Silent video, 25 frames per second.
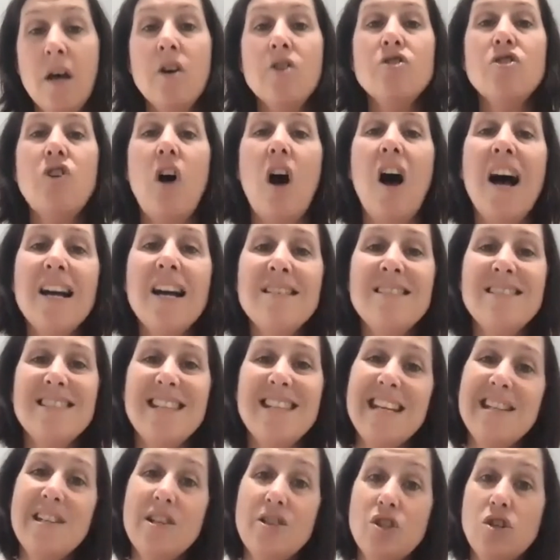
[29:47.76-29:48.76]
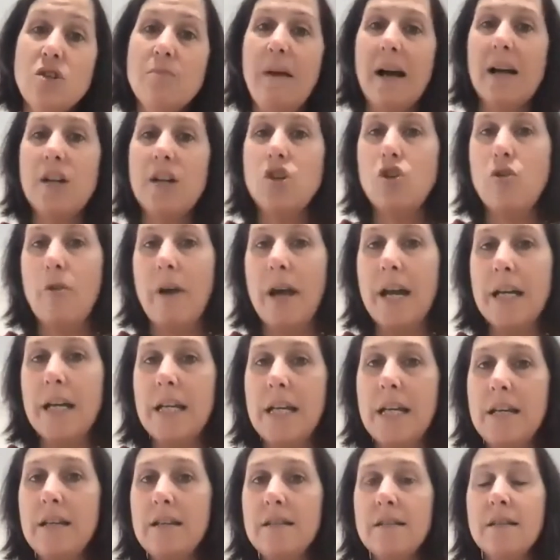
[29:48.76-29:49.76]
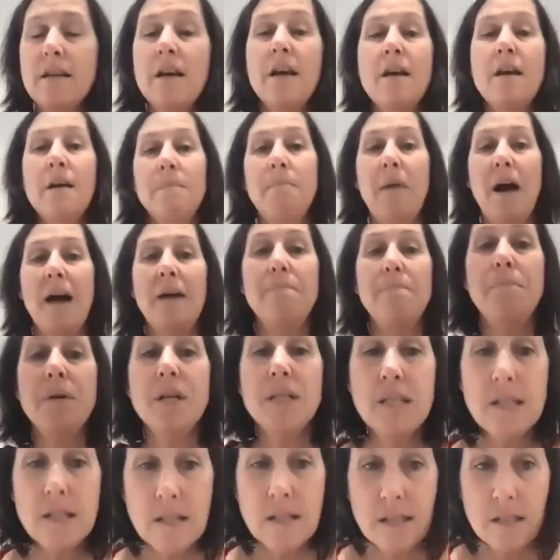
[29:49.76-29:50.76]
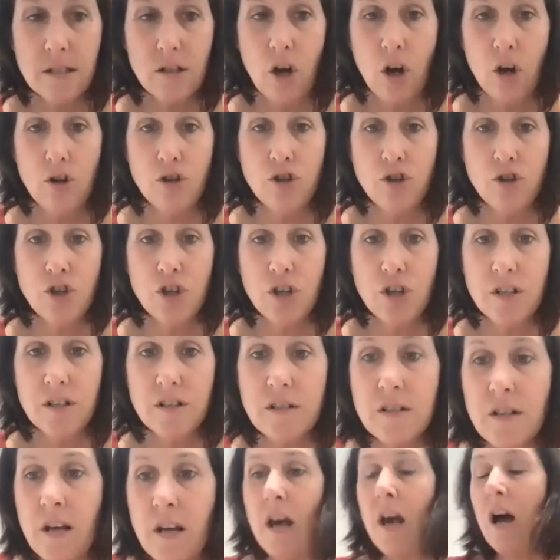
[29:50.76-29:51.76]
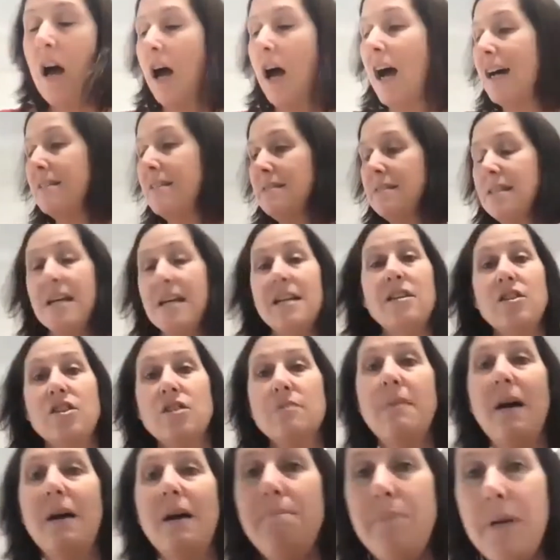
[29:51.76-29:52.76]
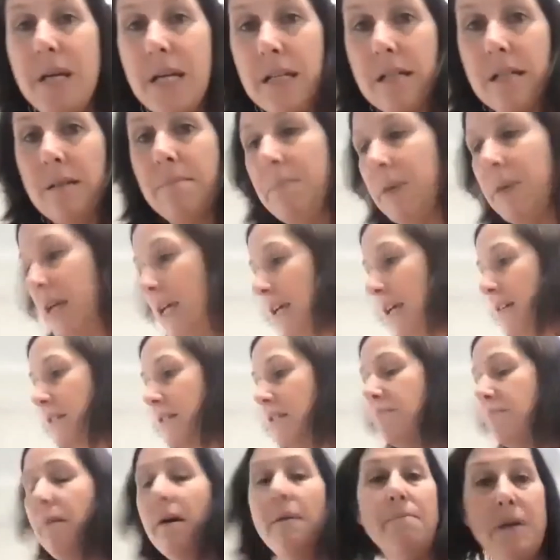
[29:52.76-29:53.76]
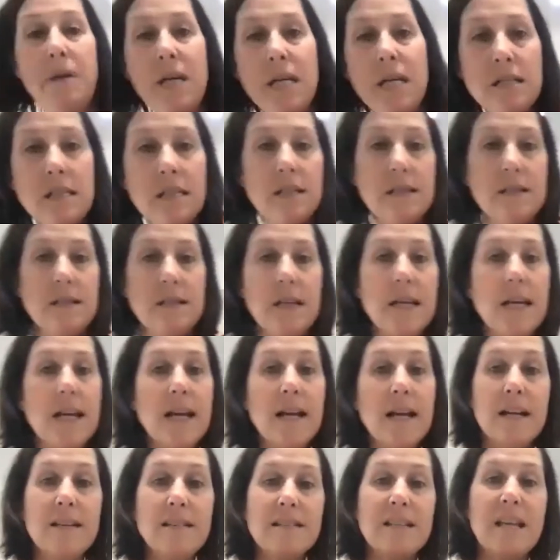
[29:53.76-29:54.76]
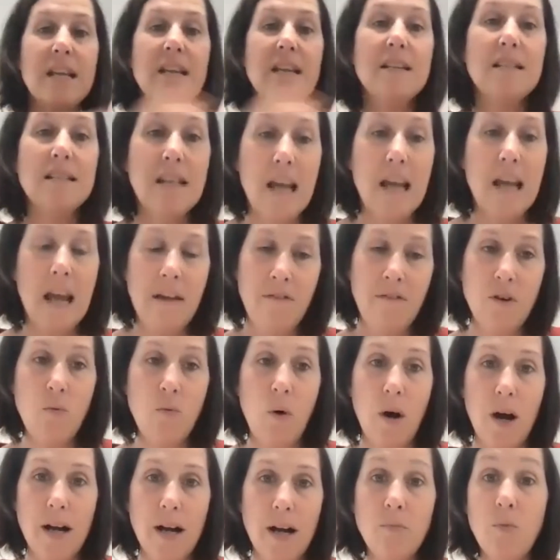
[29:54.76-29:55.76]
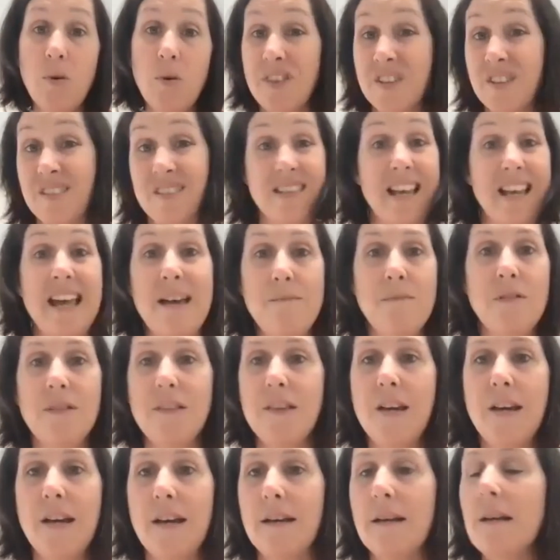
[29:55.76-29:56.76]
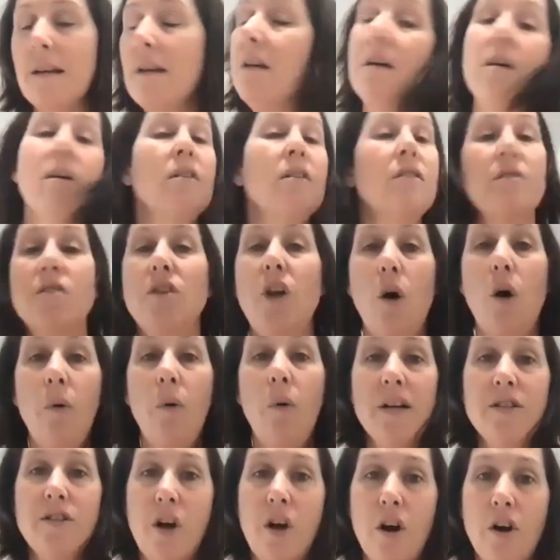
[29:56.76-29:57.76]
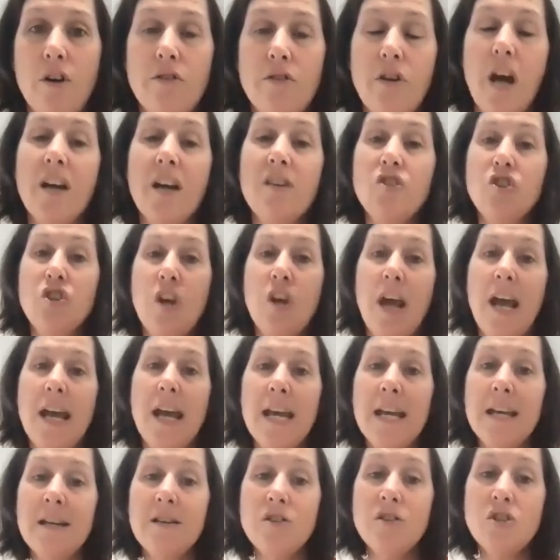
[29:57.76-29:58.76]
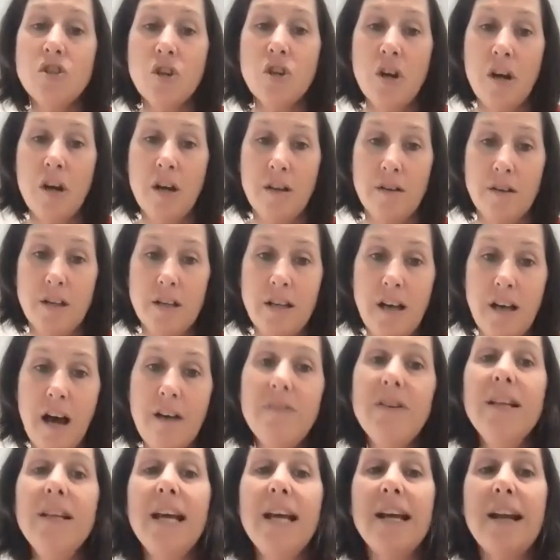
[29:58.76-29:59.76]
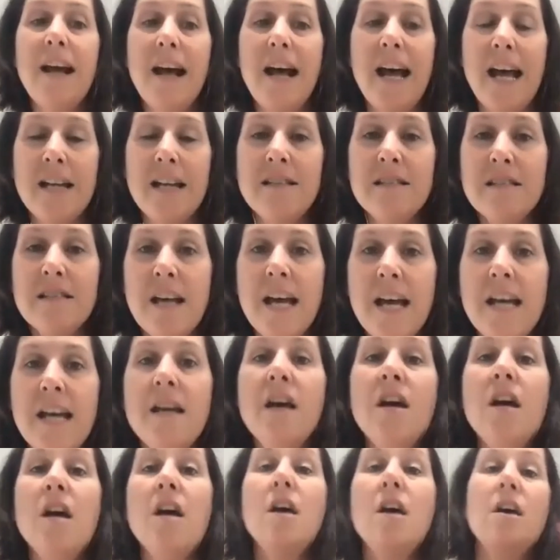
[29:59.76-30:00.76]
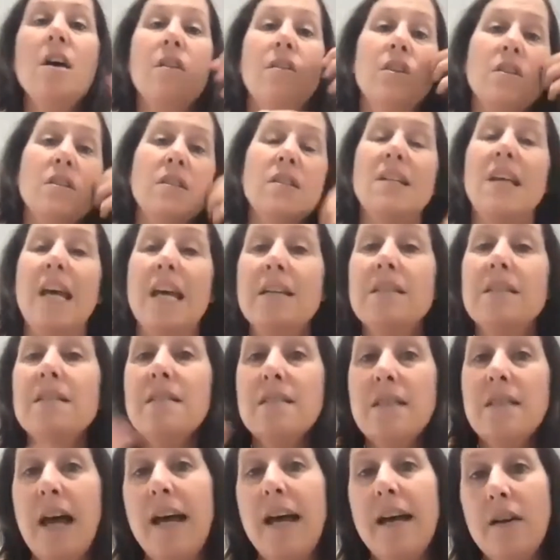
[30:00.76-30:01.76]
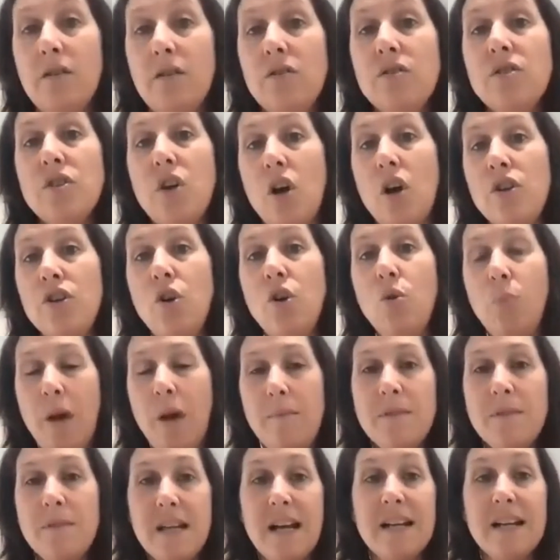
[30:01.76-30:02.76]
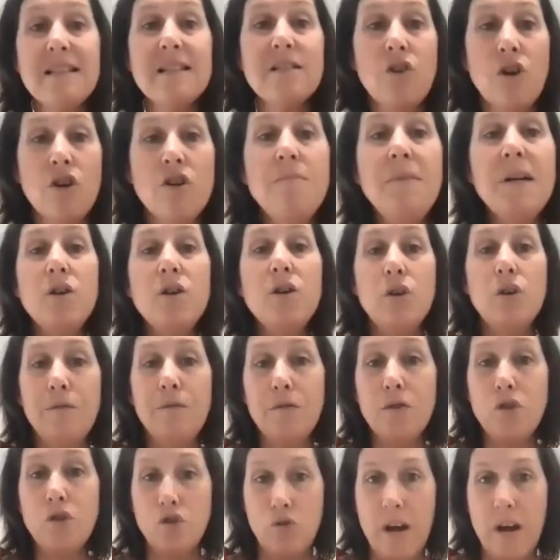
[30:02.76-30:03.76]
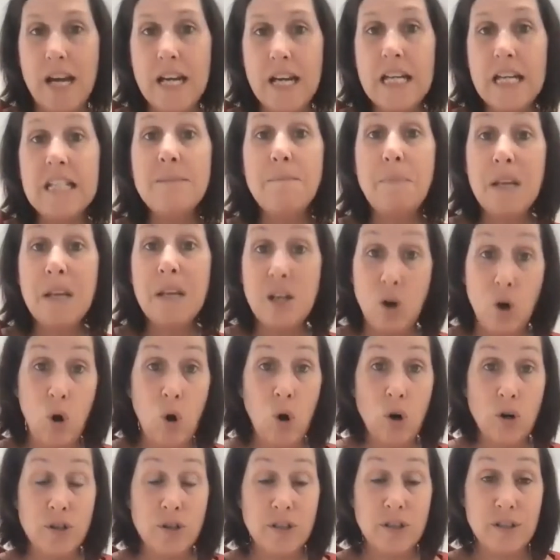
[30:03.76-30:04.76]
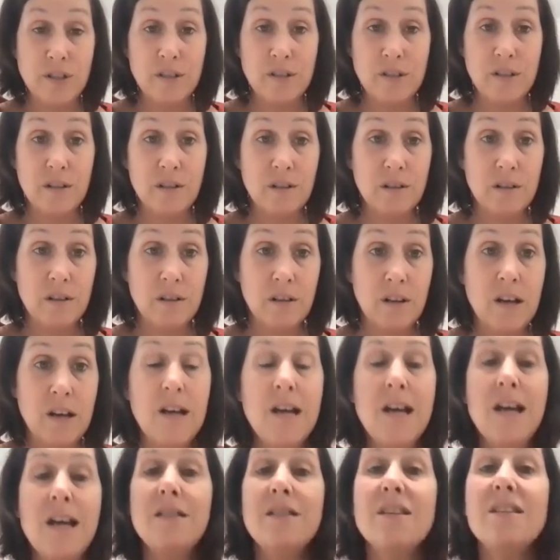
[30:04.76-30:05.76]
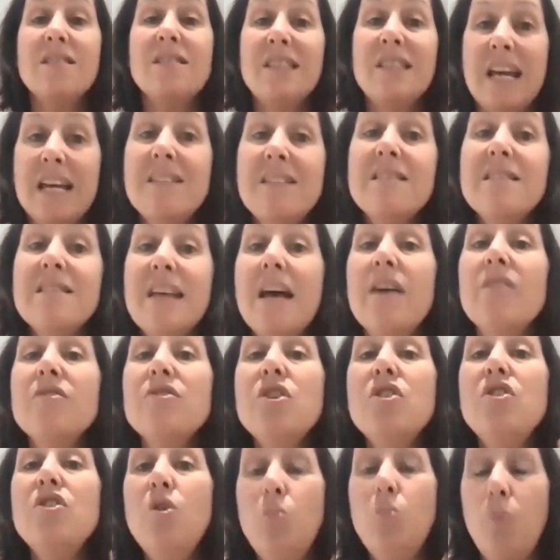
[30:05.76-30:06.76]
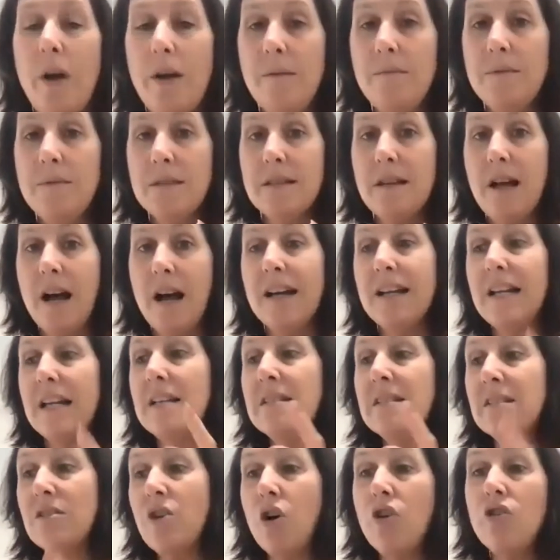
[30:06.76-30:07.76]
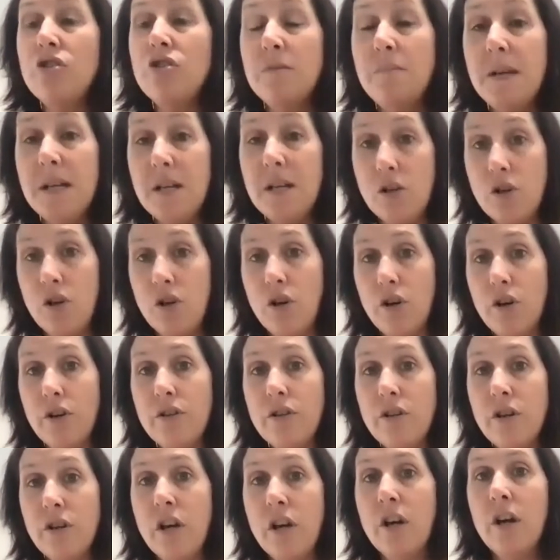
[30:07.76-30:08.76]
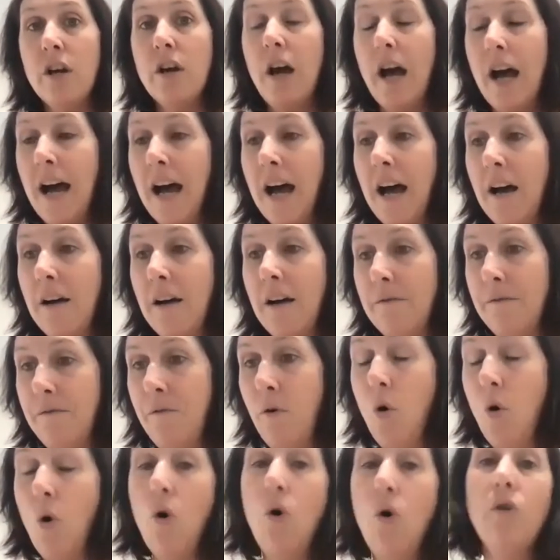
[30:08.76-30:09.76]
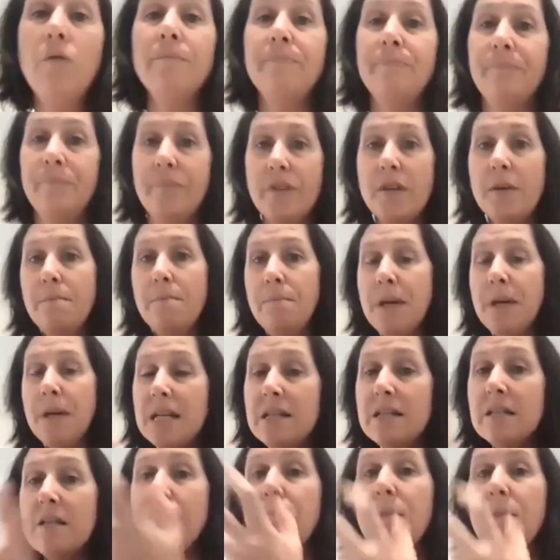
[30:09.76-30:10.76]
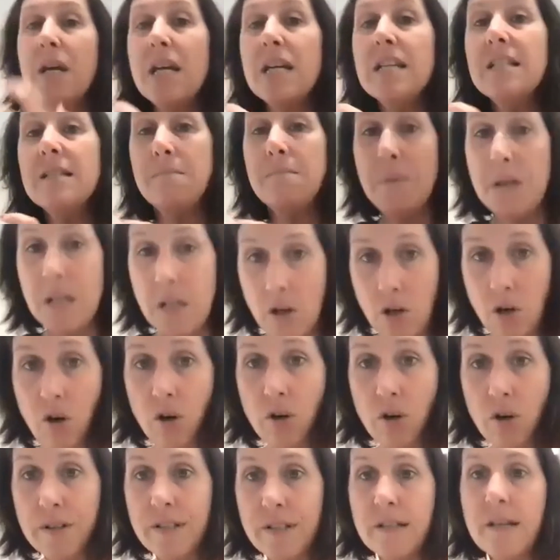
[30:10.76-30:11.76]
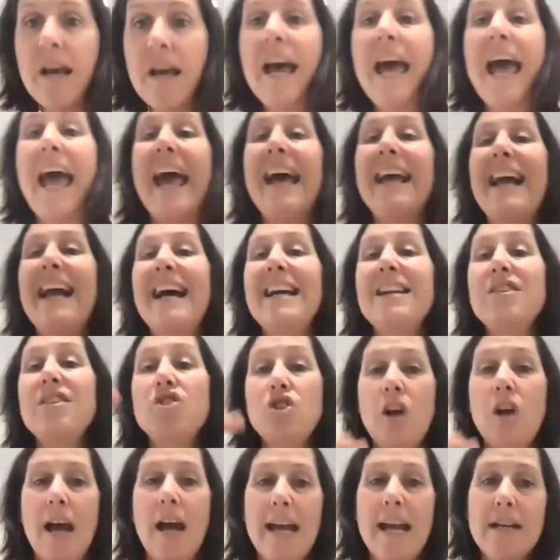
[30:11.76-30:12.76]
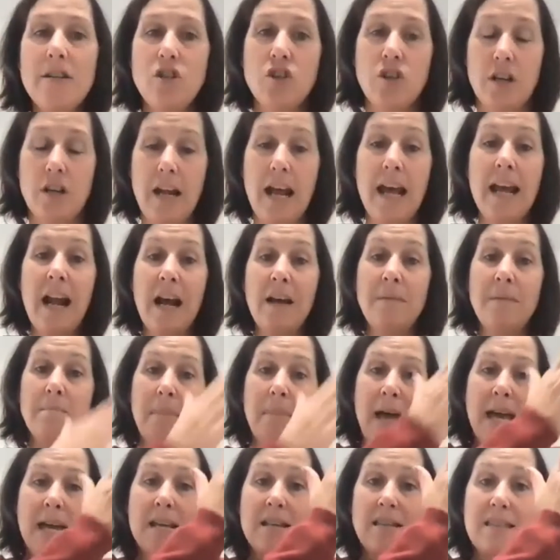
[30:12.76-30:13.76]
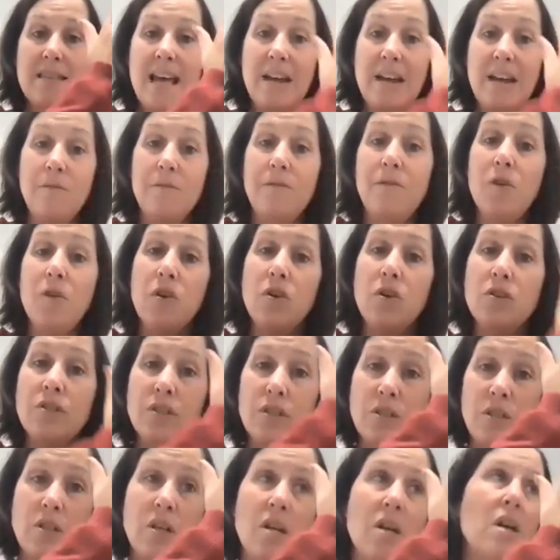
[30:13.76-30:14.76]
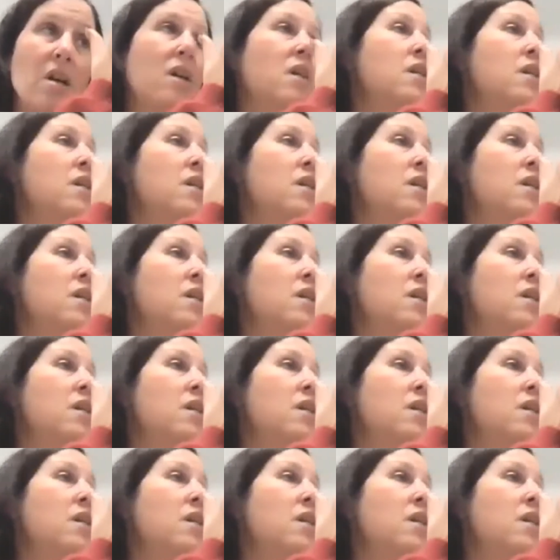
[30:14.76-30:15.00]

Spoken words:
So I send it to my tradies. my business coaches. I send it to my B2B, to my B2C, and I send it to everyone with the same thing. No, I don't. I change the cover letter and say, this gets sales on your website. It's going good for tradies because this gets sales on your website is going to be good for the B2Bs because, and I change it and I make that first